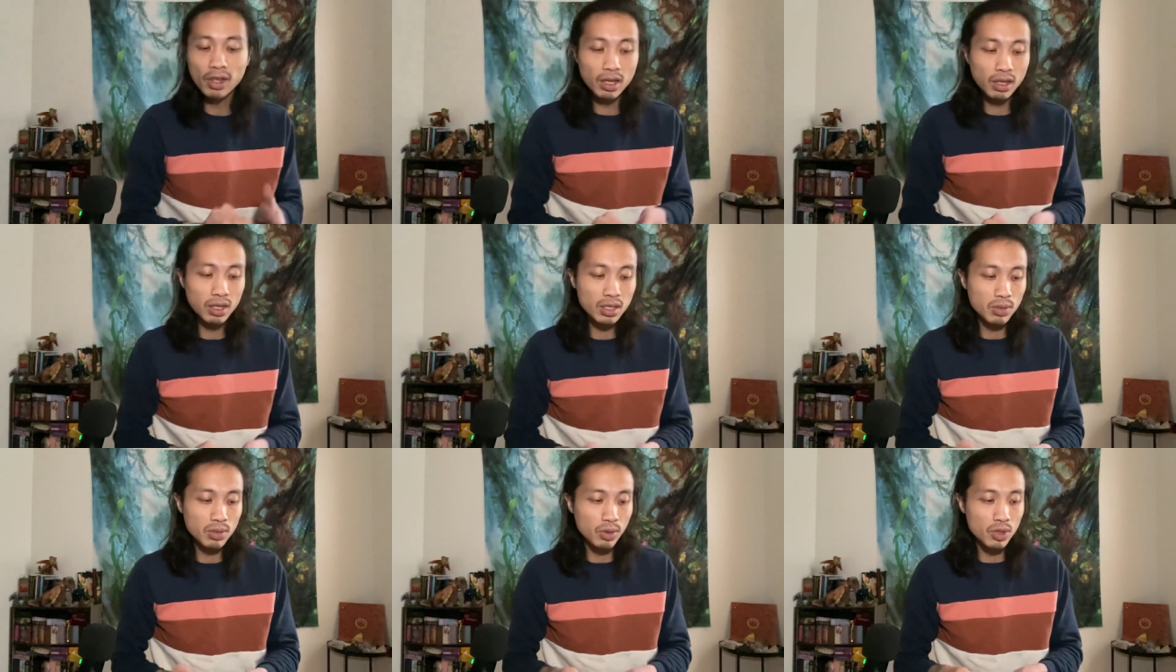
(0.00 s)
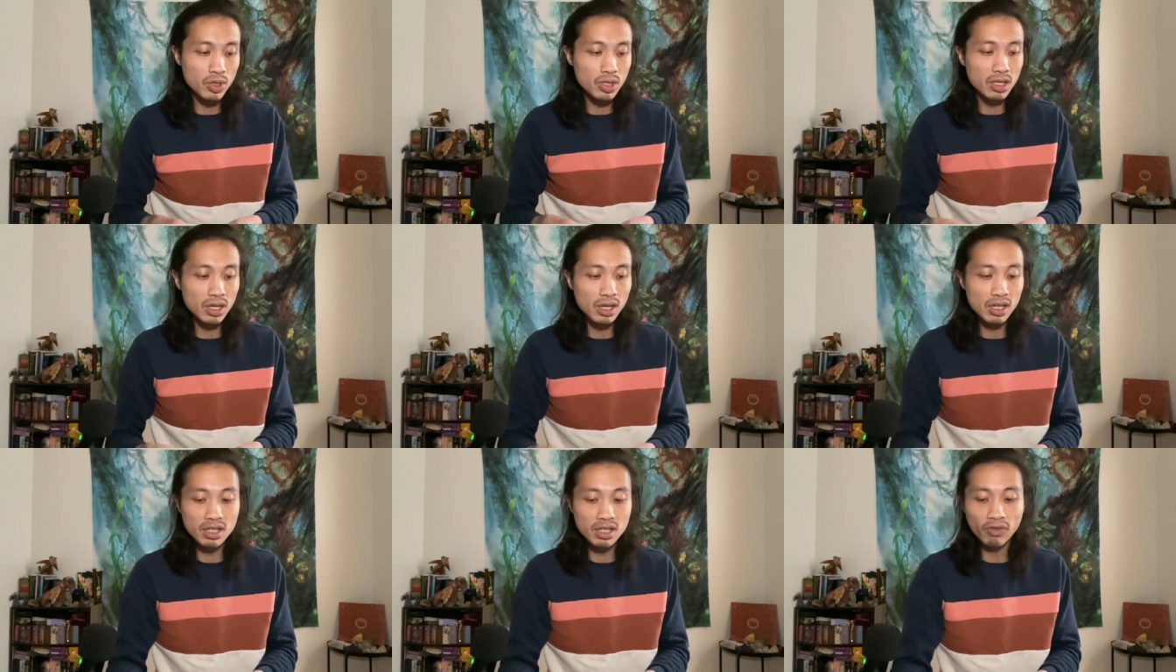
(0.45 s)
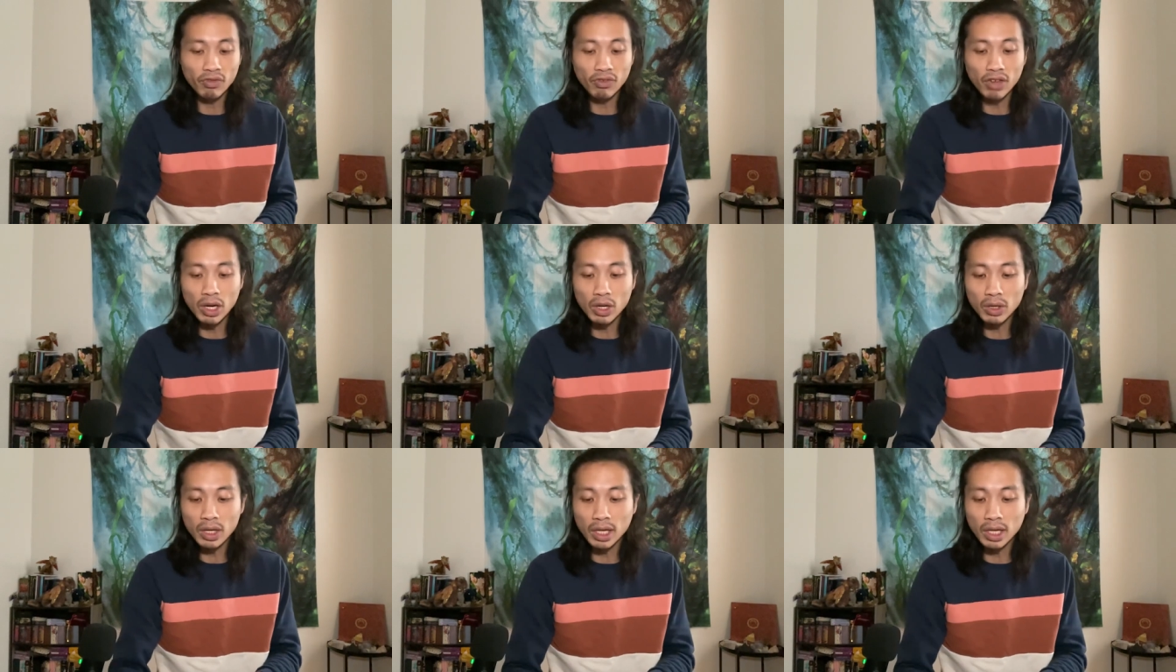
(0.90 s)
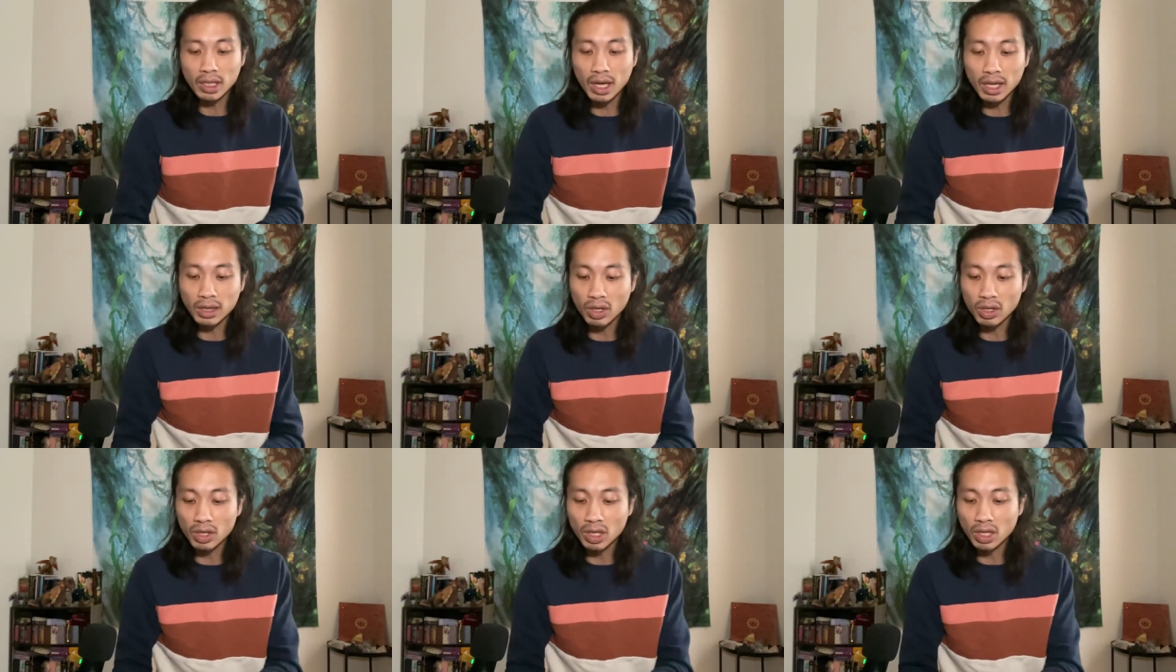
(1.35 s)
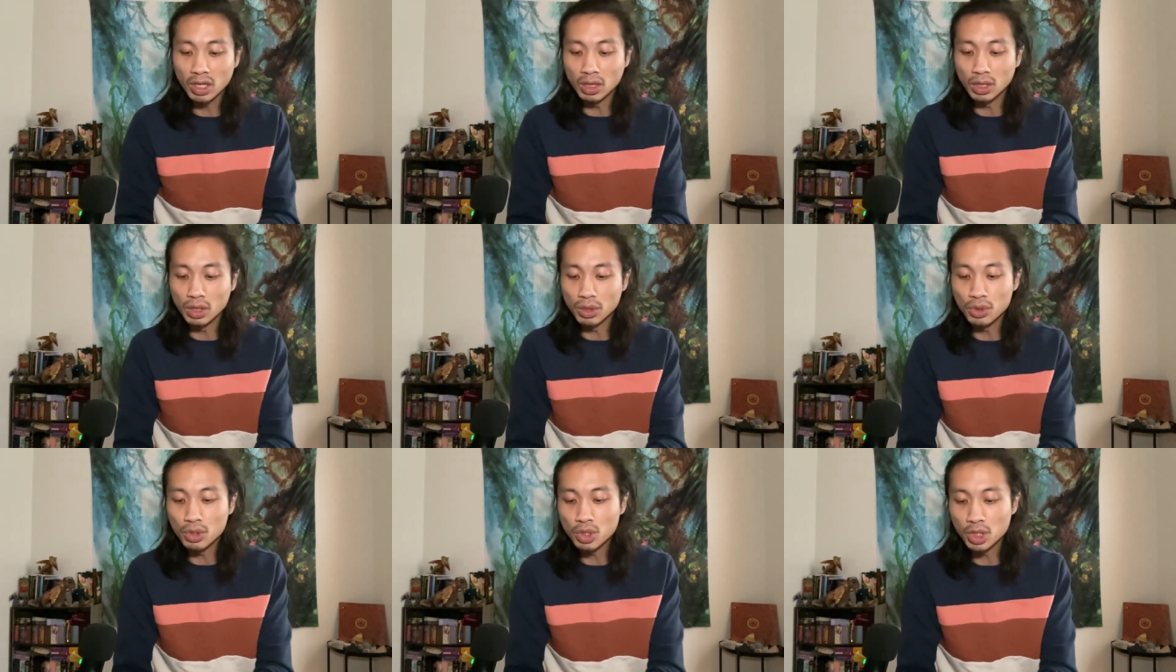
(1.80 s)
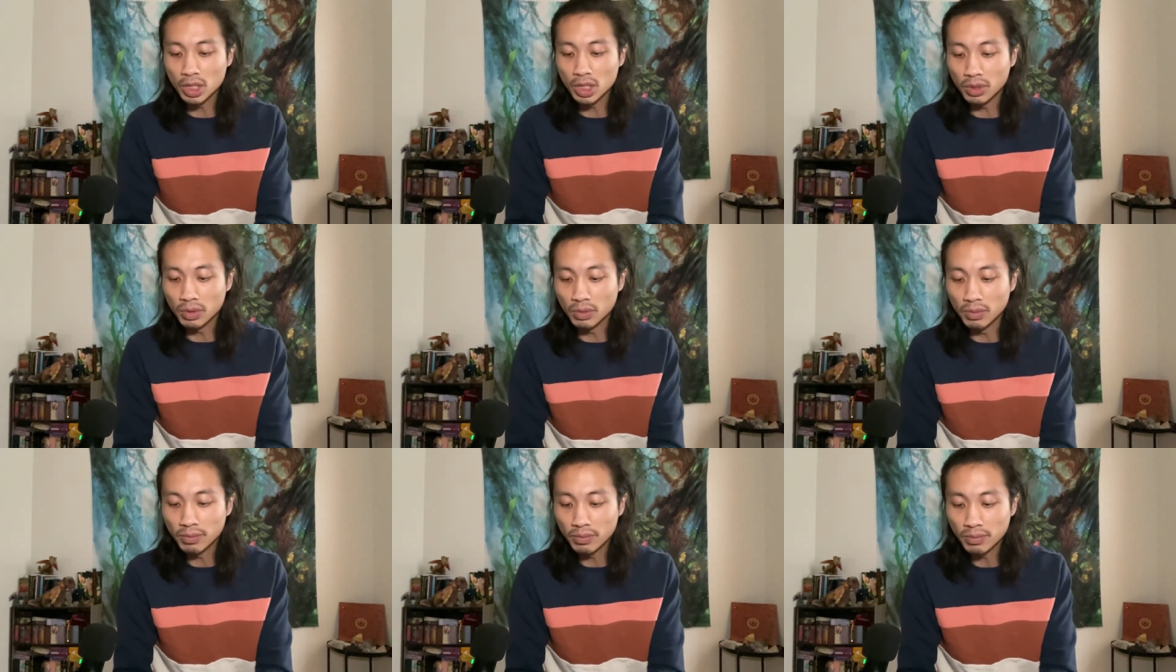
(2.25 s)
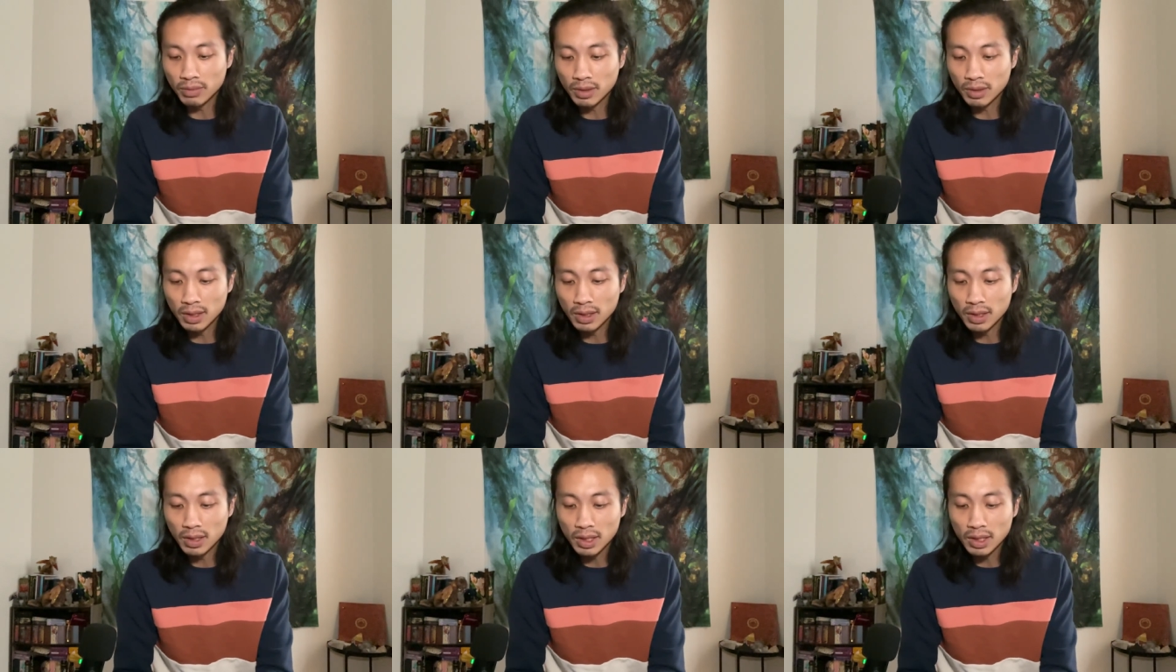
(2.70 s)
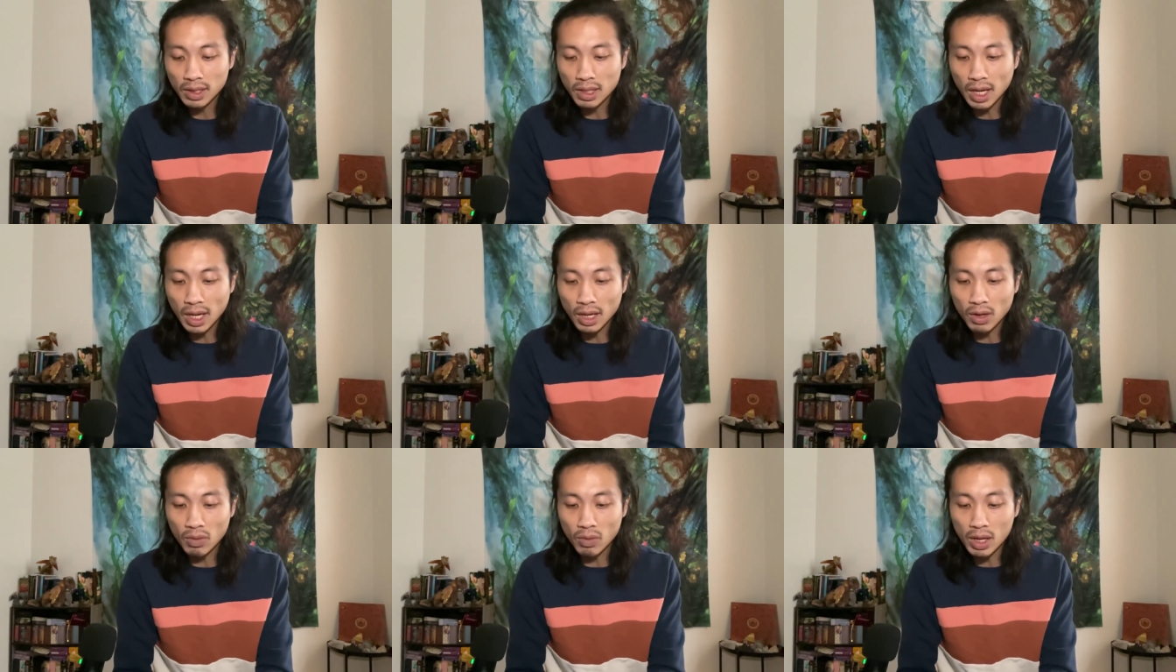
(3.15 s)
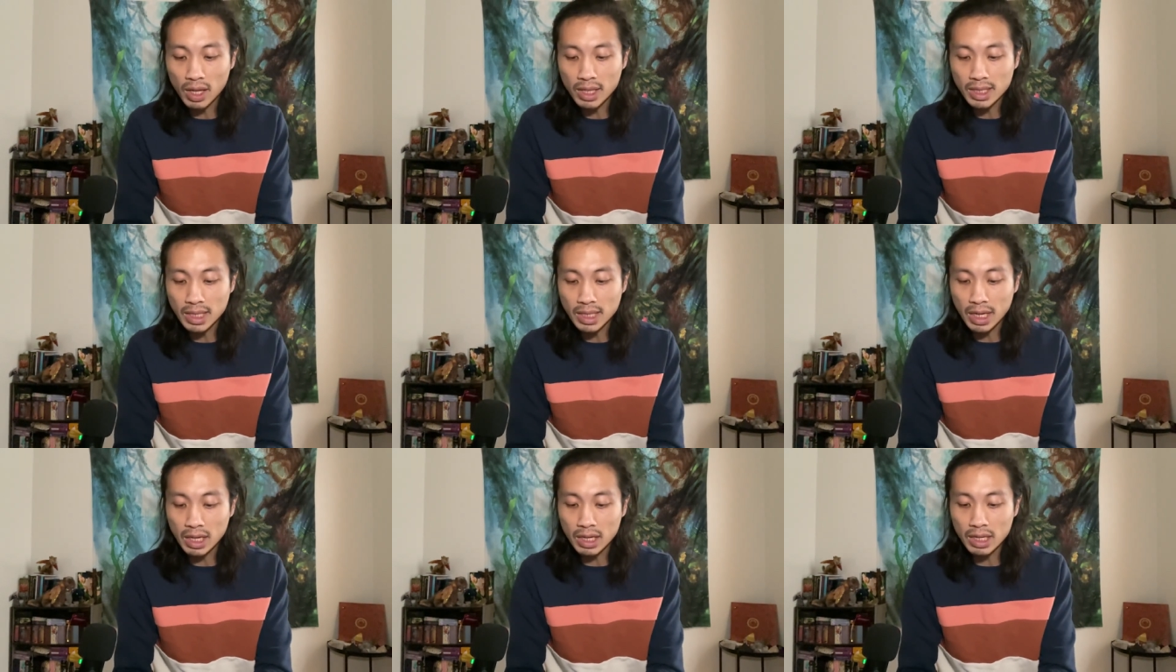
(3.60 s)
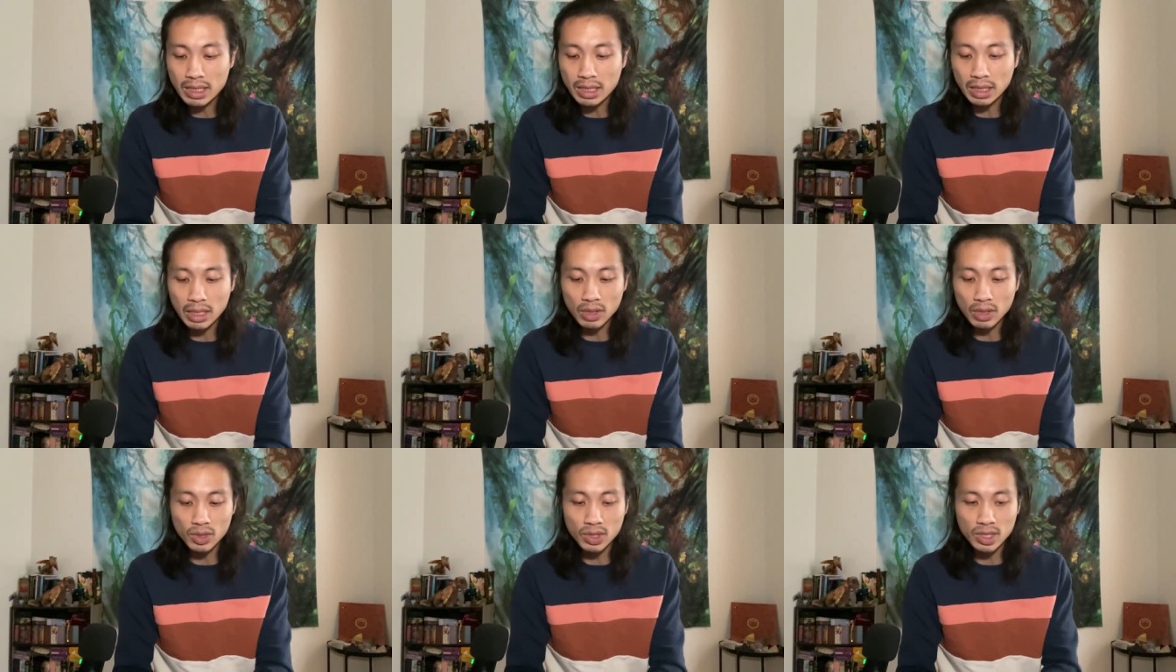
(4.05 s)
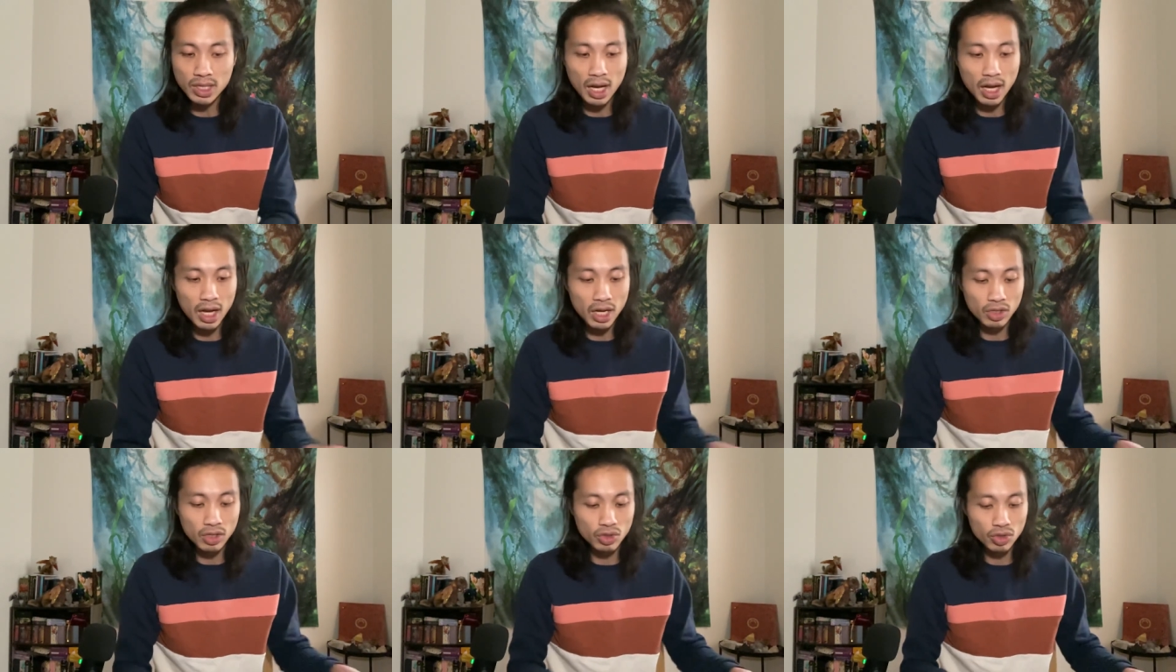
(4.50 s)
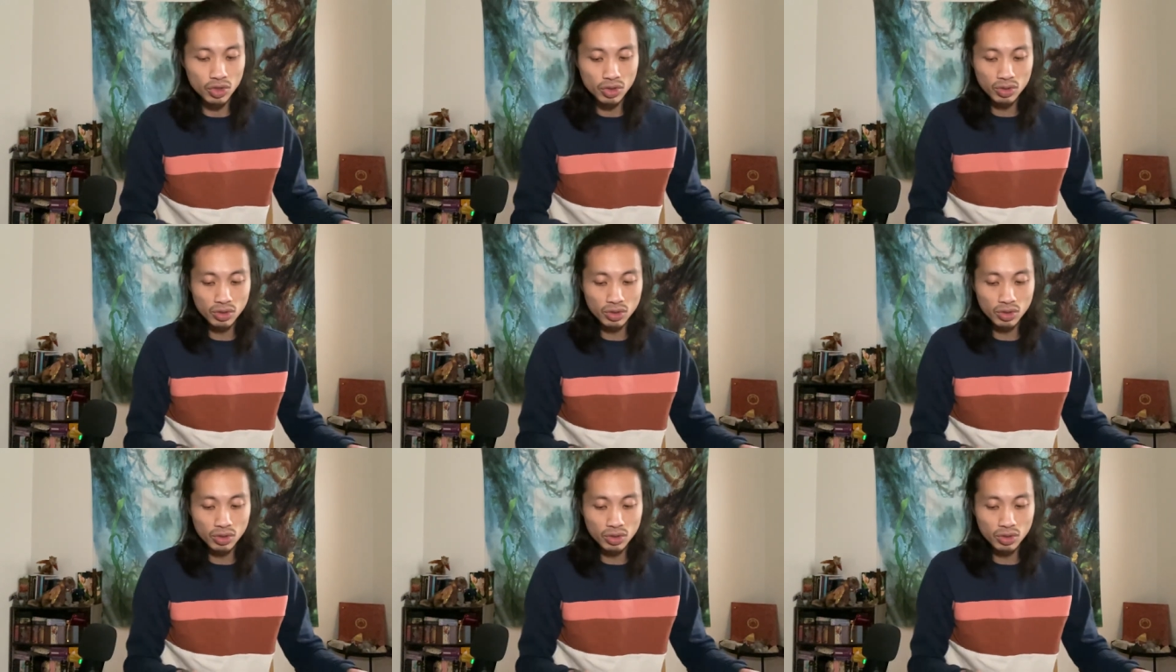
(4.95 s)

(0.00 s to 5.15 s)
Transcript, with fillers: like this person is fearing that they're going to lose you. King of Wands, Aries, Leo, Sag.